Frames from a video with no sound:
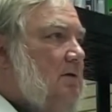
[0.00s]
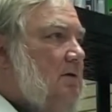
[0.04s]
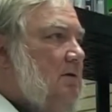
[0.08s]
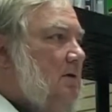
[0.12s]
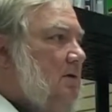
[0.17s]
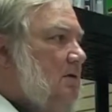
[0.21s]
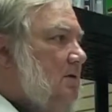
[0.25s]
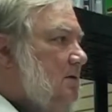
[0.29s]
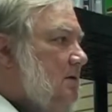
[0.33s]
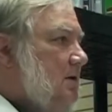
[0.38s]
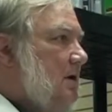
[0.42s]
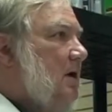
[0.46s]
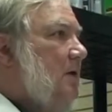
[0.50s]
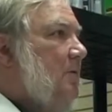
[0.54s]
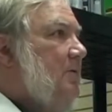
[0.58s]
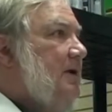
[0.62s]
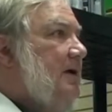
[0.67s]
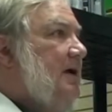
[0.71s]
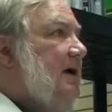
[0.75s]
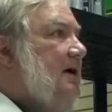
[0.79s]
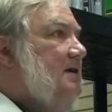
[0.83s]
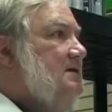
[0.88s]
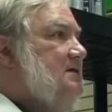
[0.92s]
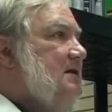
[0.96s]
Yeah. Carbon
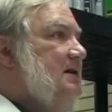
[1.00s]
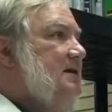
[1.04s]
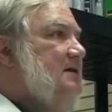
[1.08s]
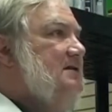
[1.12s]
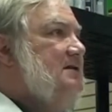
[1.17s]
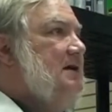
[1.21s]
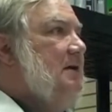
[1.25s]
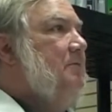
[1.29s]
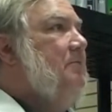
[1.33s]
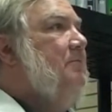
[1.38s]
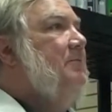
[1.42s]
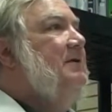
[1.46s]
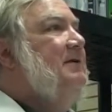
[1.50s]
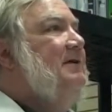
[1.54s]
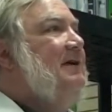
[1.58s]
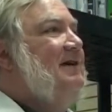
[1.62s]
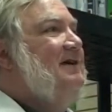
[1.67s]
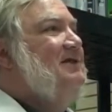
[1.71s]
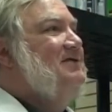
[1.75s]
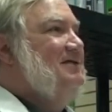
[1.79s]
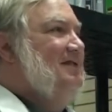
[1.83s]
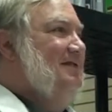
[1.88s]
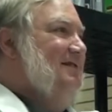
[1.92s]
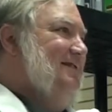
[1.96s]
dioxide
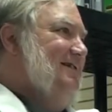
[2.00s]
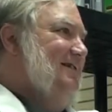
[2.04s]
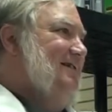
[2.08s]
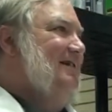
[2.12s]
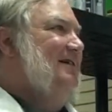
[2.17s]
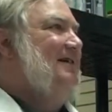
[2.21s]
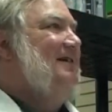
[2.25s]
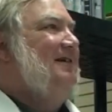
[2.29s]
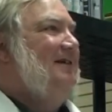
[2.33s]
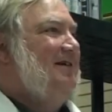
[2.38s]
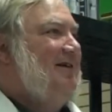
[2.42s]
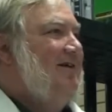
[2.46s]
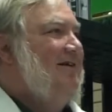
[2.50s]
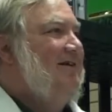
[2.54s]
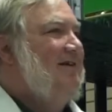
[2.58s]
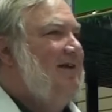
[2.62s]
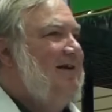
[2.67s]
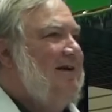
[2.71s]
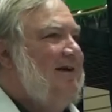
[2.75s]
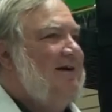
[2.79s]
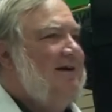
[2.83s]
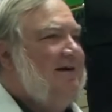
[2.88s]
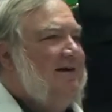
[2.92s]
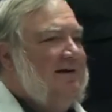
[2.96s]
supplementation?
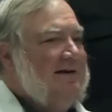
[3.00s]
Okay.